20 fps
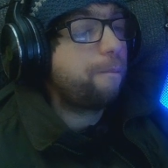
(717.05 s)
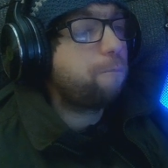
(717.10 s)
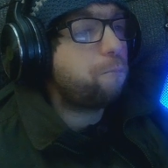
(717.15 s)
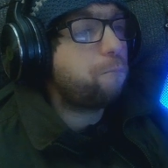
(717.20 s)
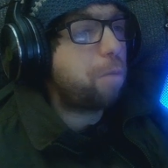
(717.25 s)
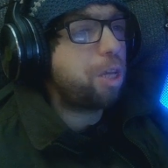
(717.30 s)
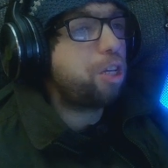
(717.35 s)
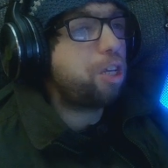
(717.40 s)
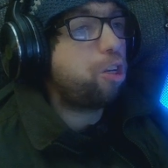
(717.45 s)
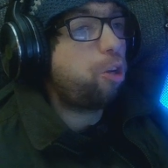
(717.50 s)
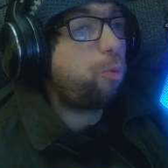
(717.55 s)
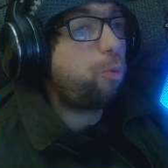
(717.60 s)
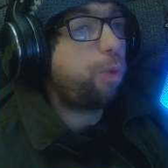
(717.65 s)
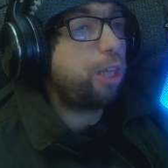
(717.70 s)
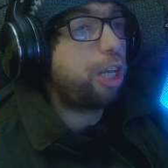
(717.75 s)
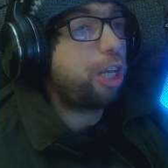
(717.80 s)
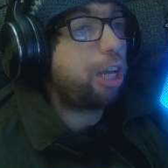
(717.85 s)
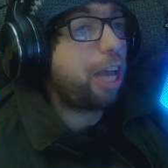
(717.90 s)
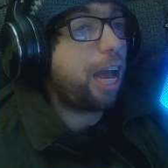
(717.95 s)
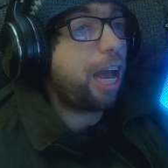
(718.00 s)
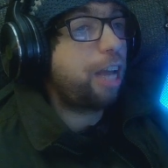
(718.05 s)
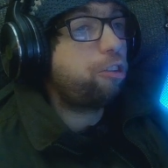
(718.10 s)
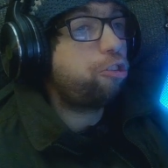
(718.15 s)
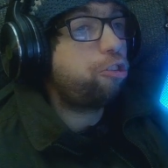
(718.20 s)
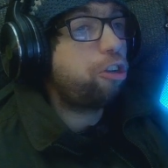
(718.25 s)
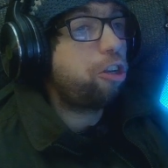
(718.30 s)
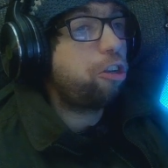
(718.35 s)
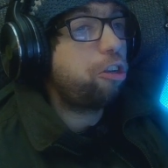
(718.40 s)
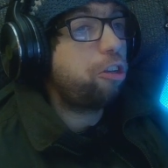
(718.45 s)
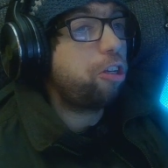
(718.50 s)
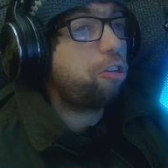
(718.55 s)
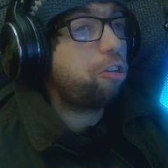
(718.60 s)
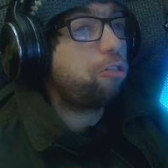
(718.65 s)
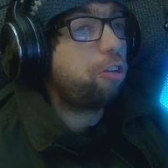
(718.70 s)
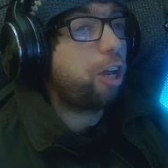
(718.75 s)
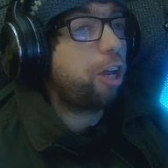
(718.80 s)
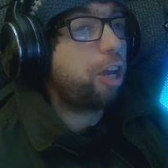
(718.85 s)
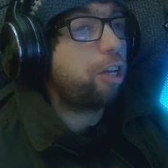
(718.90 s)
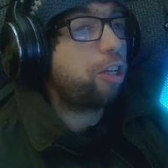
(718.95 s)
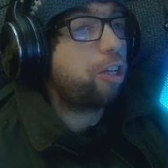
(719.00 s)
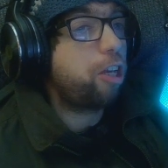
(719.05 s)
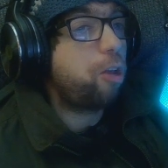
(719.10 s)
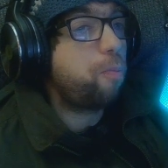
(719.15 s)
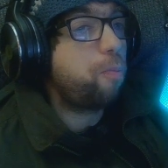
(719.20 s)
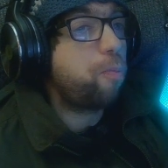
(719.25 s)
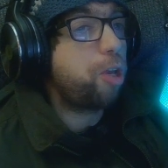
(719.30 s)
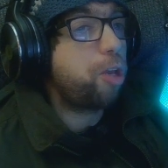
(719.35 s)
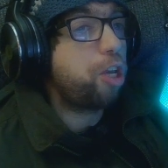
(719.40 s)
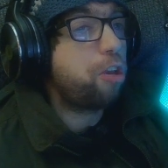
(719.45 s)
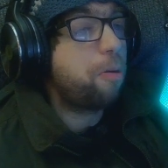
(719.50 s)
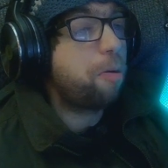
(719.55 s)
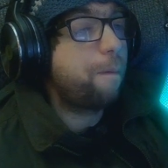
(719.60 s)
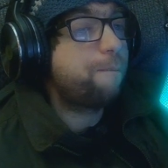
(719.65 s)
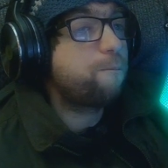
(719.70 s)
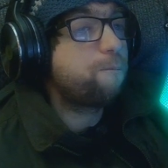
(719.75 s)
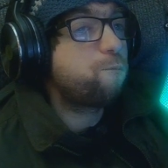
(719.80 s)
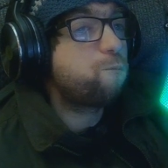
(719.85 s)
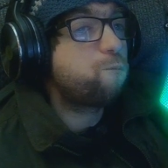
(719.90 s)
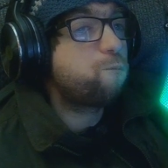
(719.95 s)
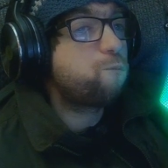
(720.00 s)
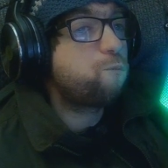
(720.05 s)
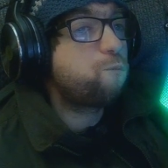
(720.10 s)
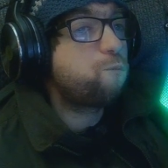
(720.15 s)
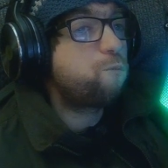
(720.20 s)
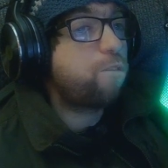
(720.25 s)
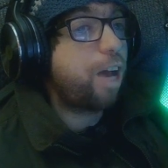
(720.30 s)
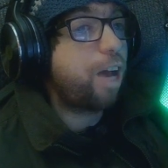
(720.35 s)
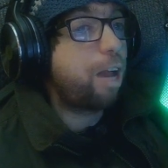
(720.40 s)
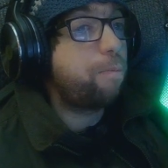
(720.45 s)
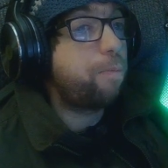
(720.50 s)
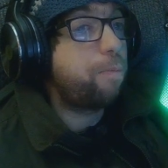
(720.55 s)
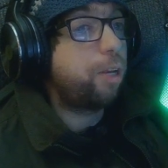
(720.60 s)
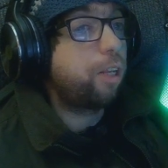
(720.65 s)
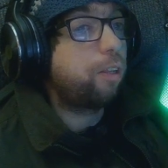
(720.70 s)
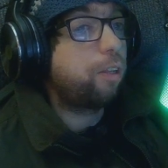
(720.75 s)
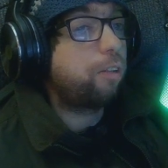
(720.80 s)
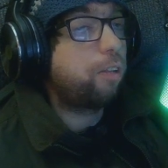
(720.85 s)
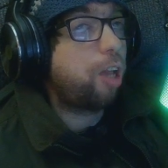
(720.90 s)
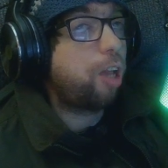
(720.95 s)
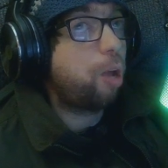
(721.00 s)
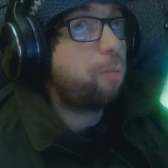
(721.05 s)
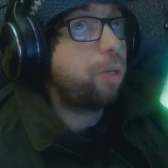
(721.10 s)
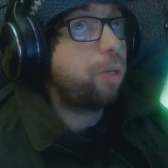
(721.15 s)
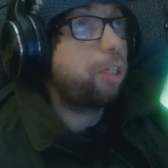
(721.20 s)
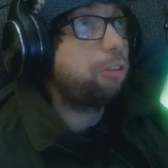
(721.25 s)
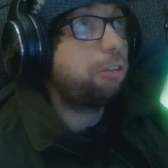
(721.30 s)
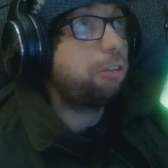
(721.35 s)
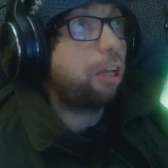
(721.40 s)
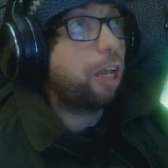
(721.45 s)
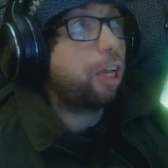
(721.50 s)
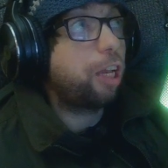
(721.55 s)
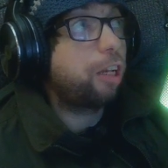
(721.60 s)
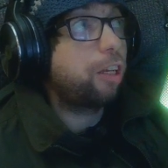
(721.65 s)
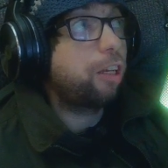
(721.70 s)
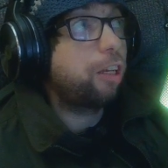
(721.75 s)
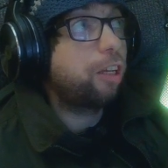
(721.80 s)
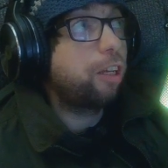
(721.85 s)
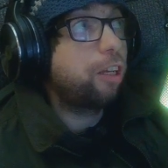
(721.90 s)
But you know what the guy said? He's like, give me five minutes. I mean, it's like,